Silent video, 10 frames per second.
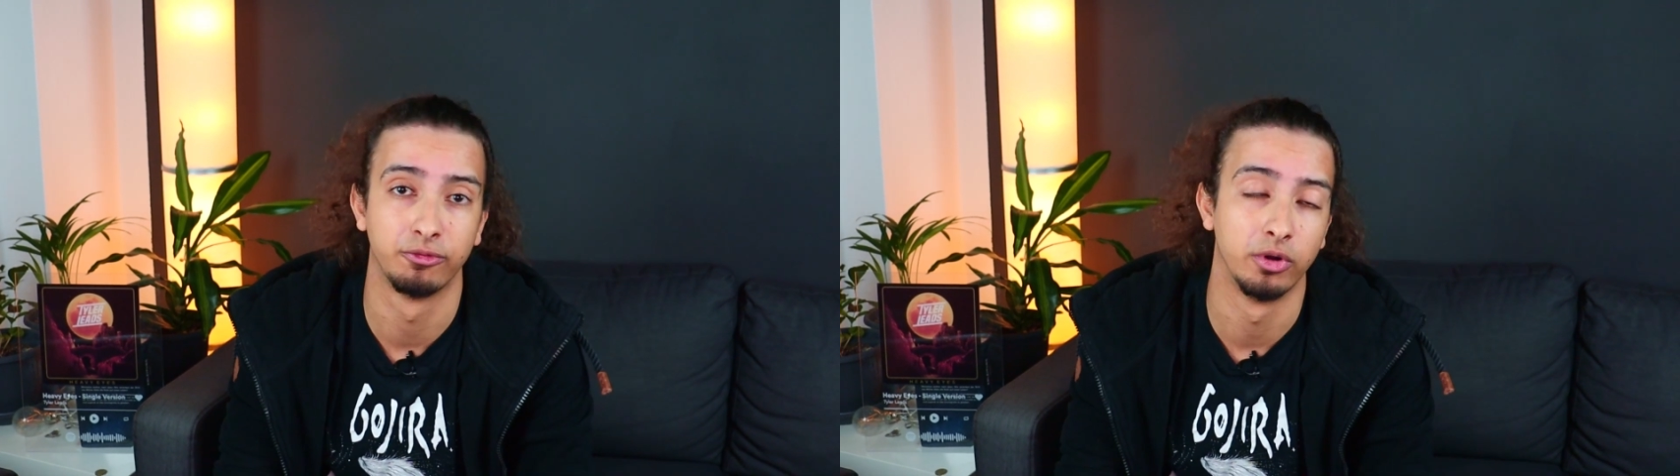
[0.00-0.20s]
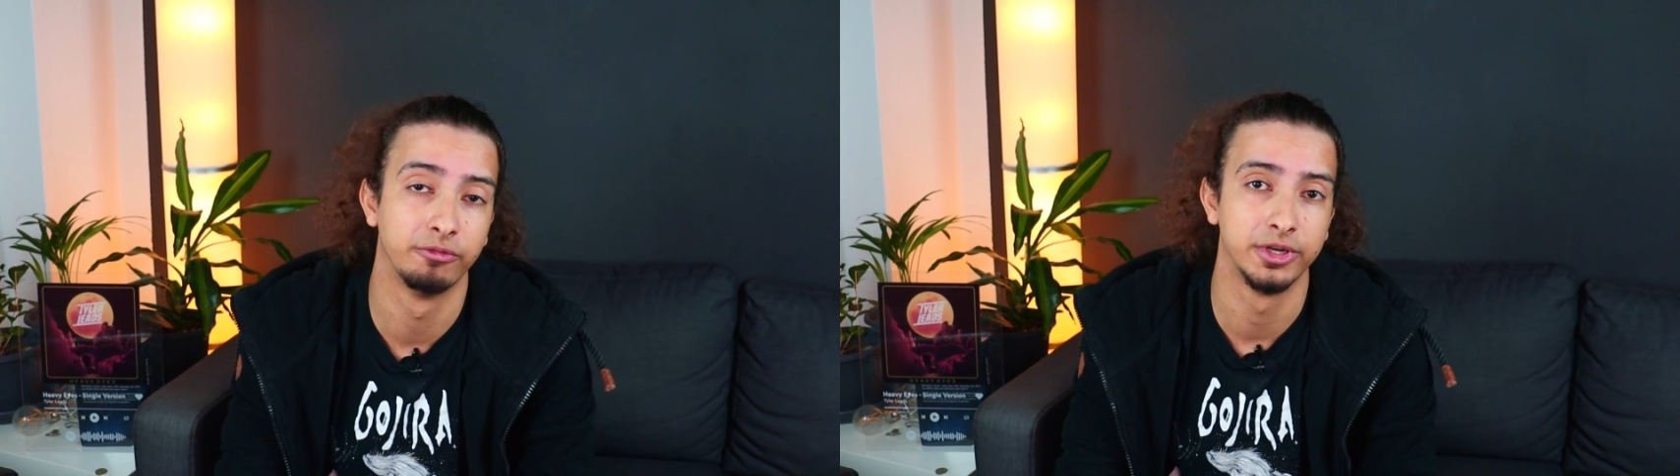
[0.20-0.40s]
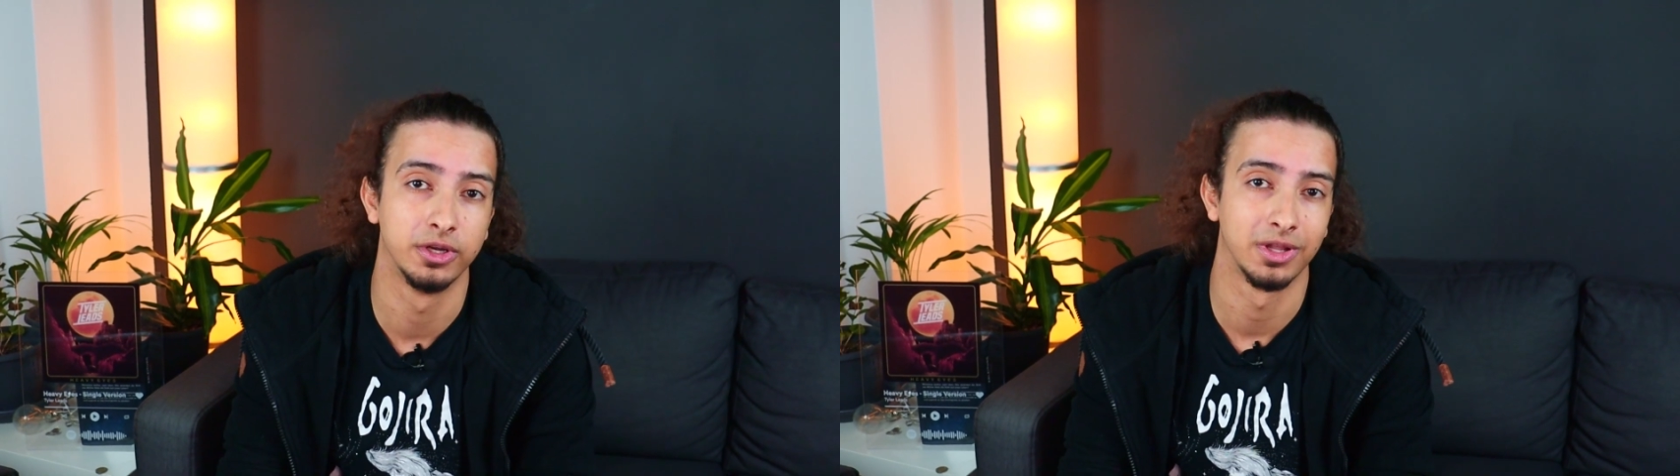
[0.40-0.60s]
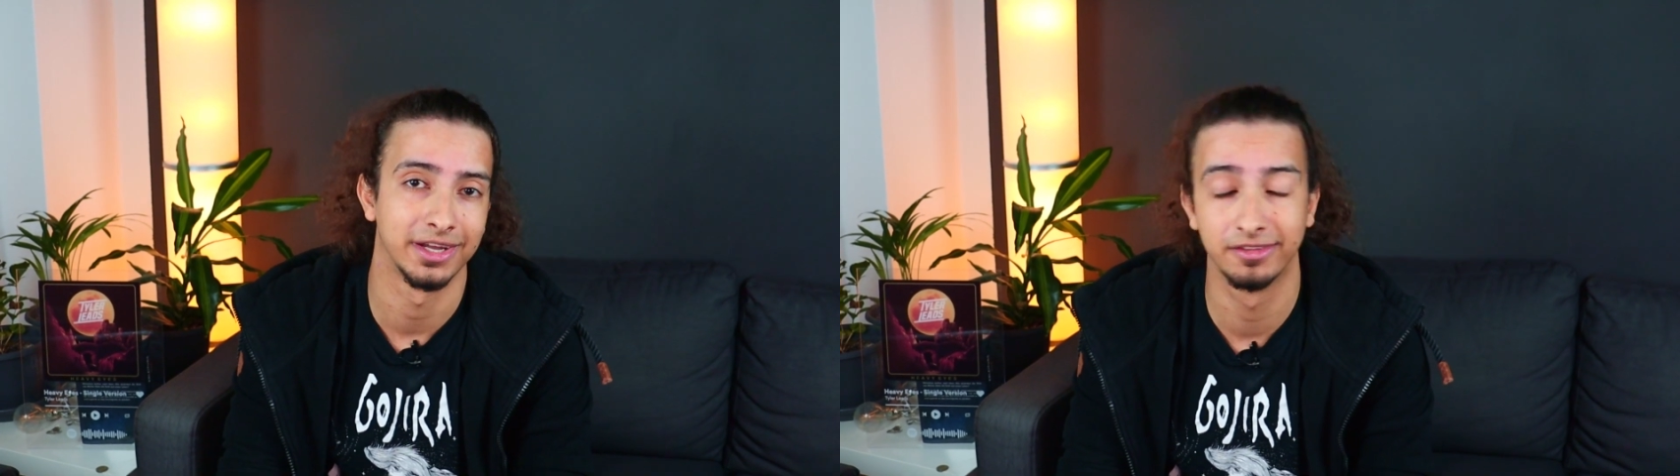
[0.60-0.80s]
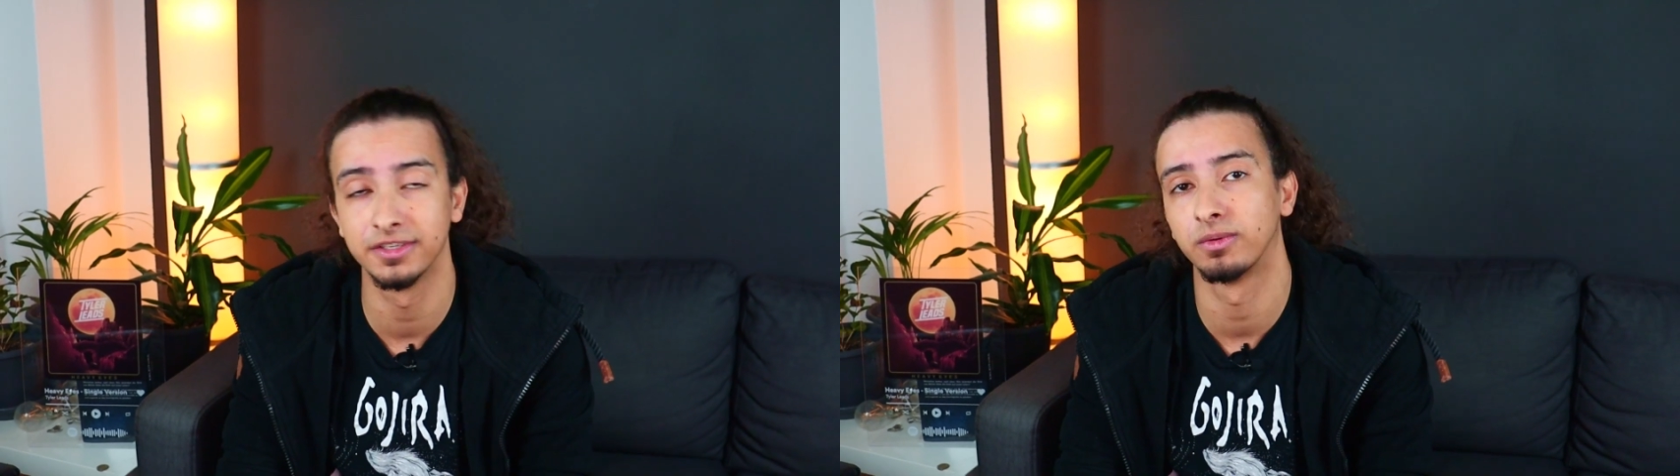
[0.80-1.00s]
for a video
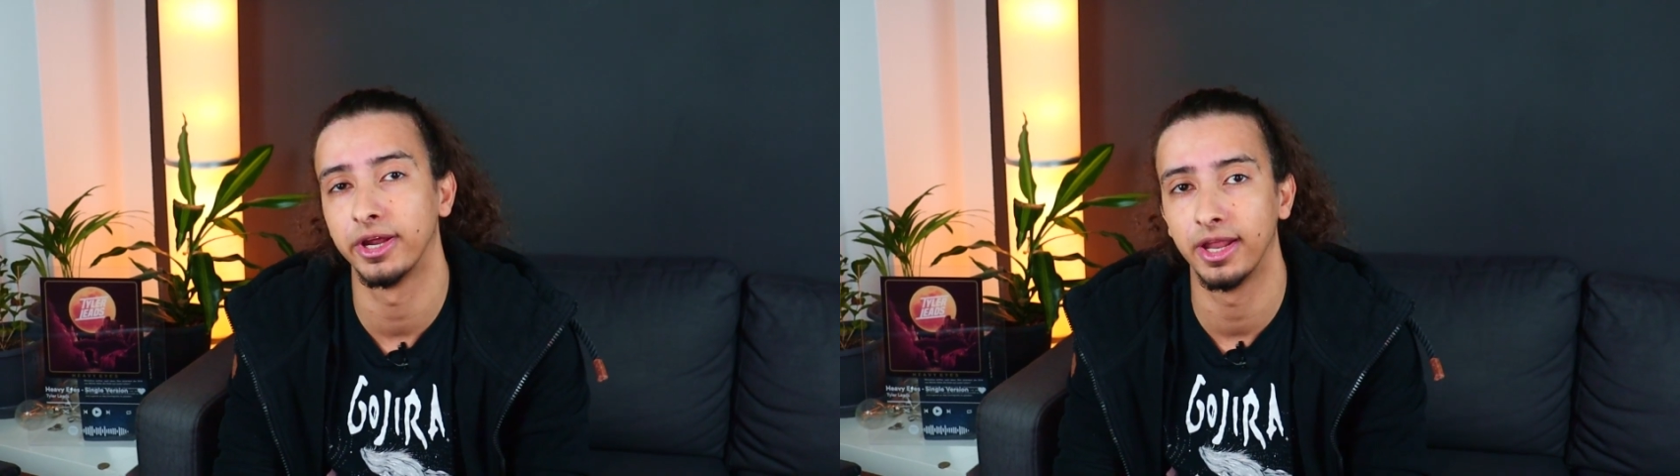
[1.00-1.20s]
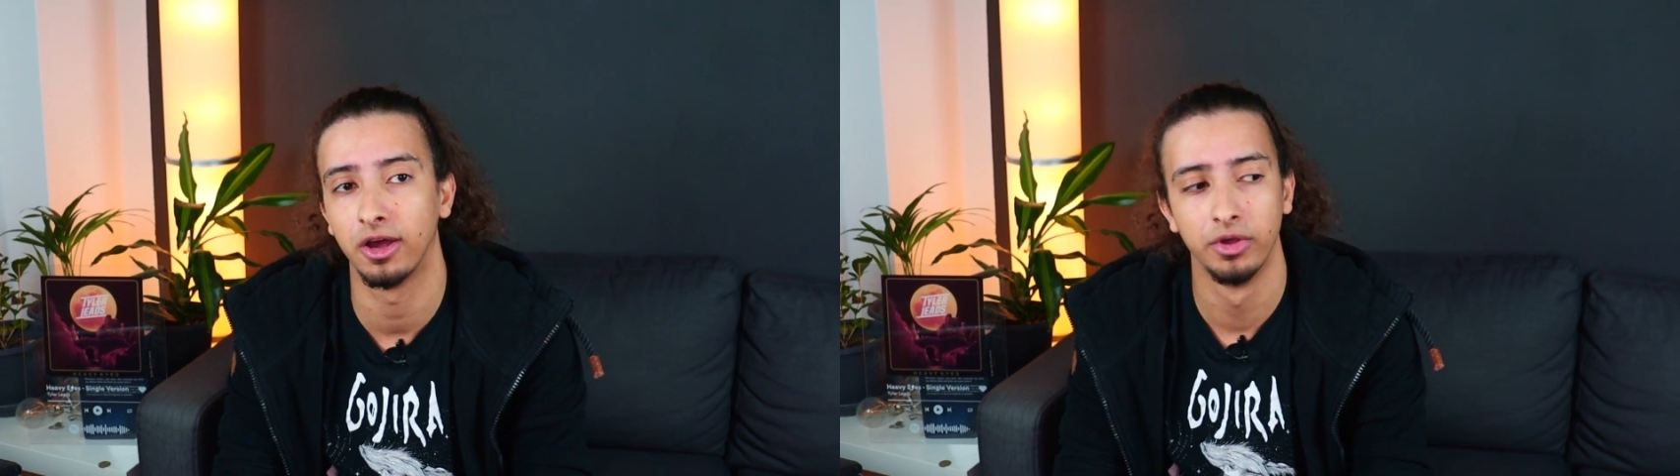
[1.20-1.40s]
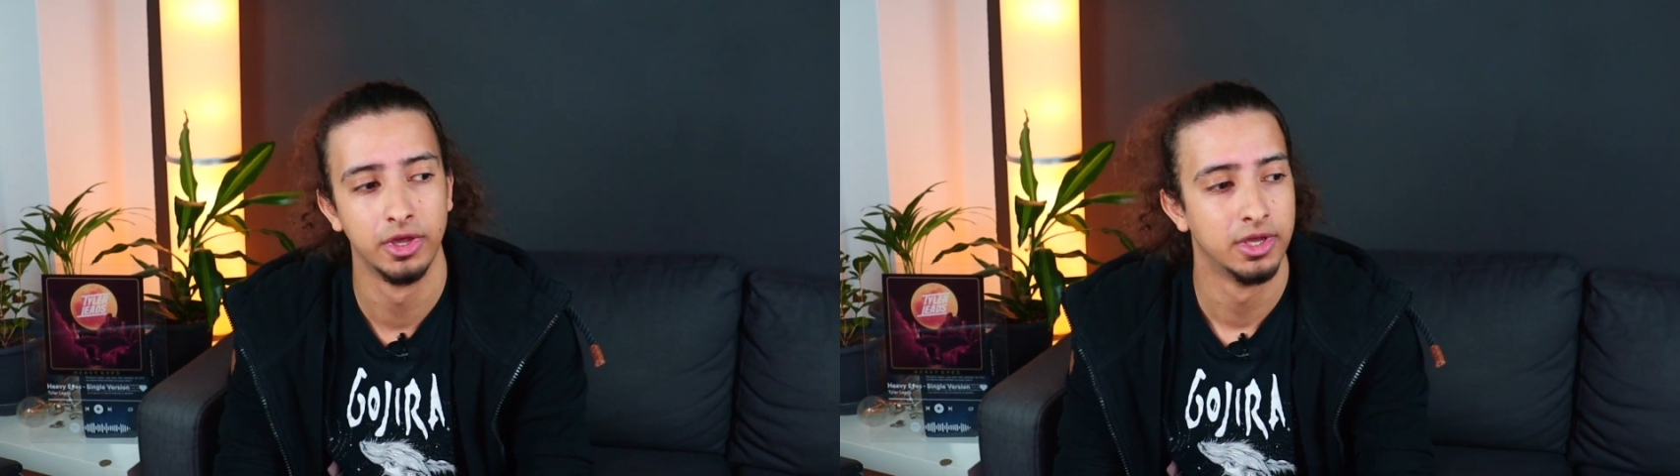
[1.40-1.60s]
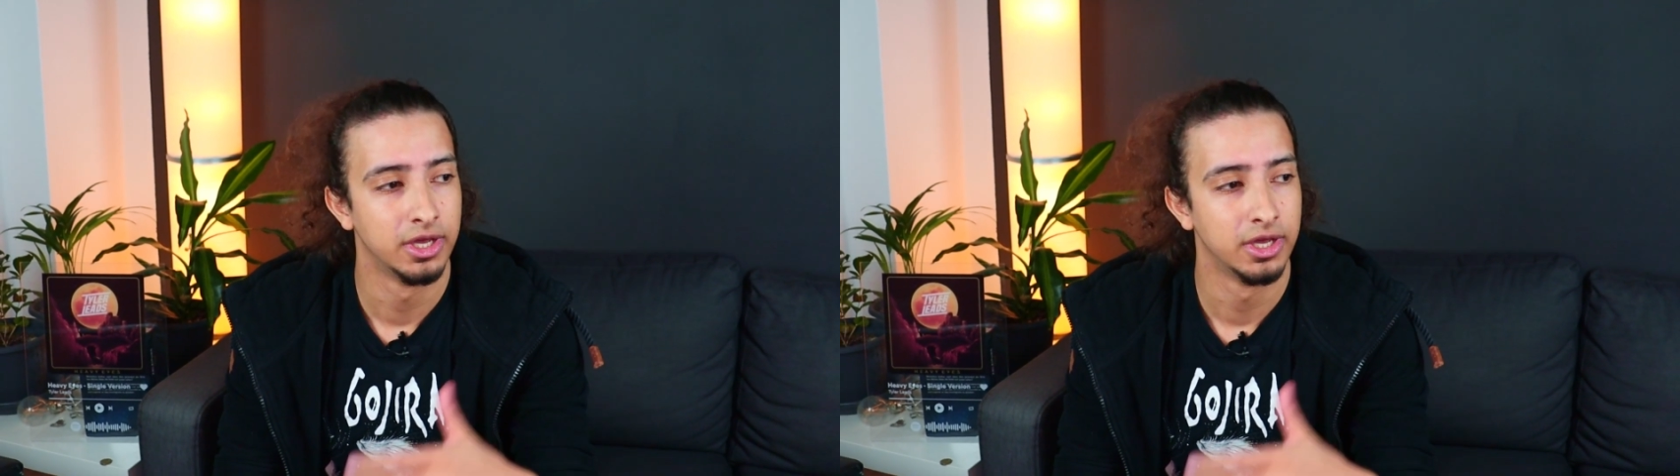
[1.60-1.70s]
like this right now,